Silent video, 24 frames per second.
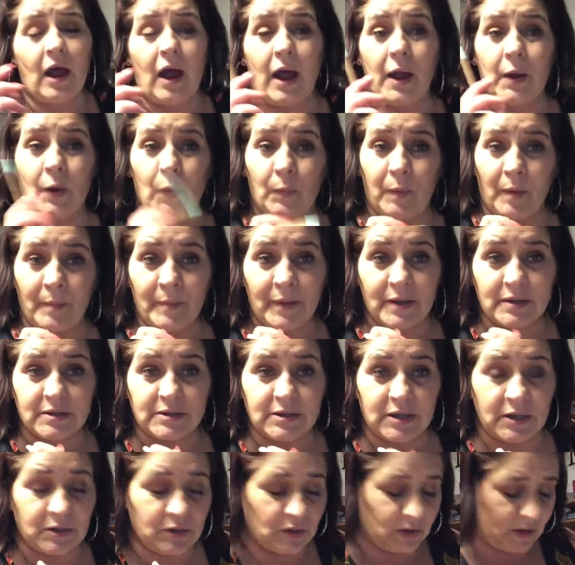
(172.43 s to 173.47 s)
I hope I'm not
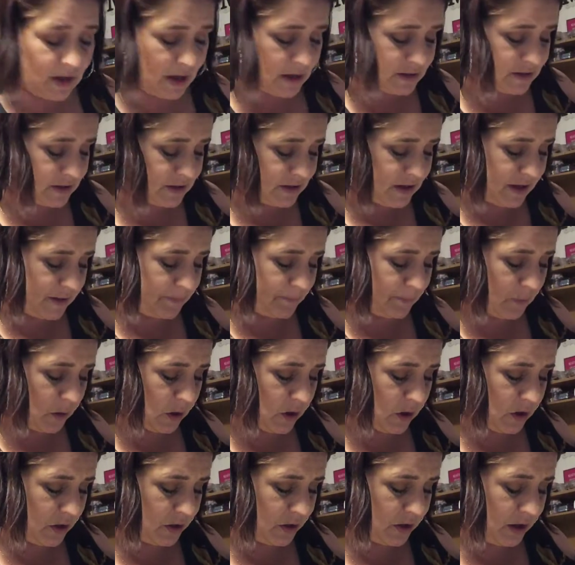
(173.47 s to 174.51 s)
saying your last name
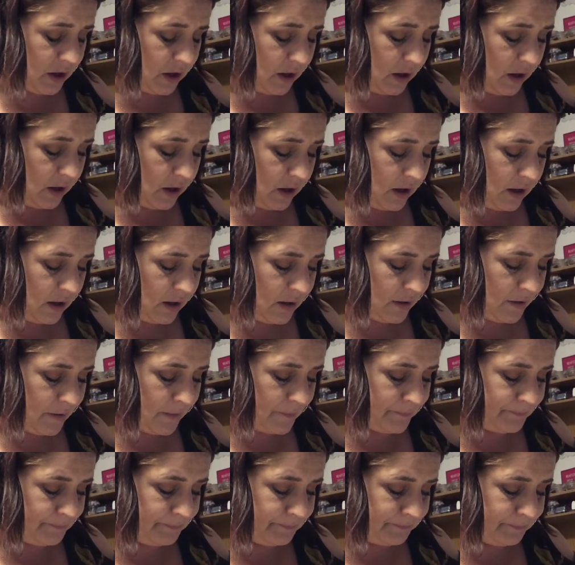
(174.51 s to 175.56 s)
wrong,
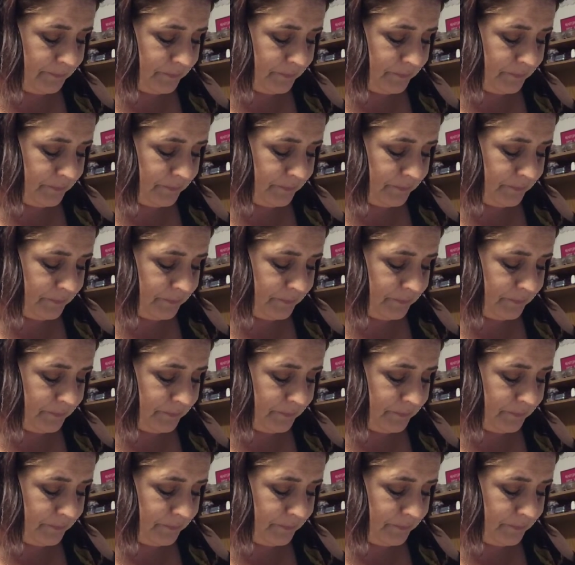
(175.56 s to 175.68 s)
um,